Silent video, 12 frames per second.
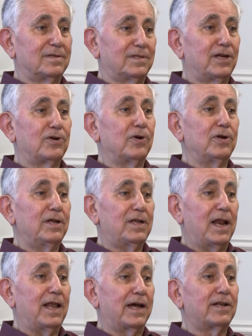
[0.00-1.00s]
the con
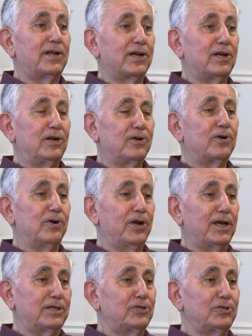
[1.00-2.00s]
electrical
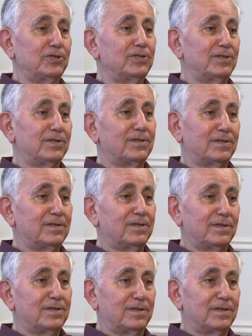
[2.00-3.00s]
connection
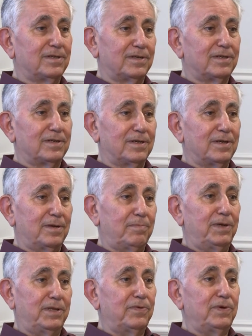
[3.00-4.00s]

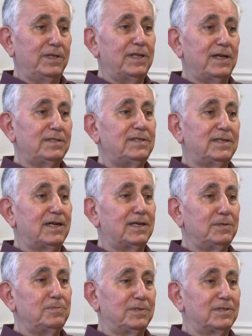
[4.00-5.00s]
between
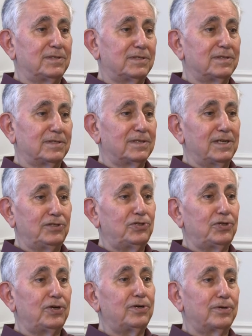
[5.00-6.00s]
enzymes and
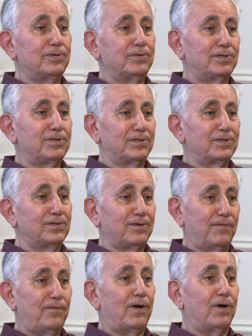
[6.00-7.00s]
circuits
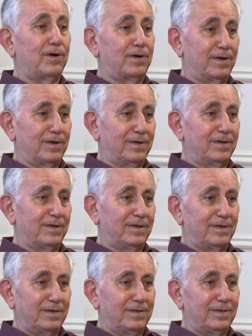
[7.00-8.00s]
for.
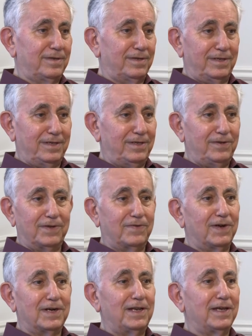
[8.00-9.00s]
And he
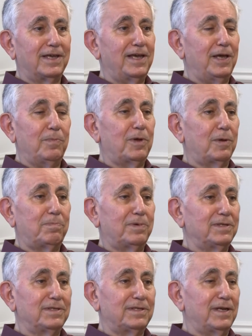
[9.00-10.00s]
quickly came up
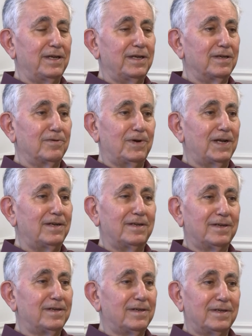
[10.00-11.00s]
and saying, well,
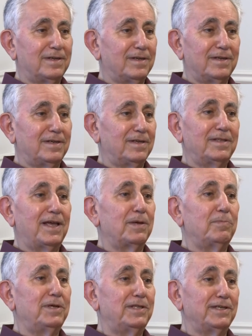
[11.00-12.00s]

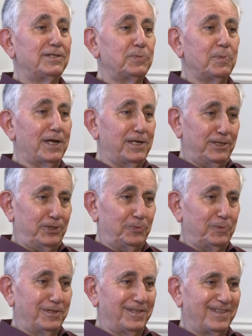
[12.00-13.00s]
diabetes
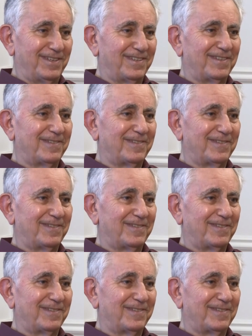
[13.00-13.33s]
management,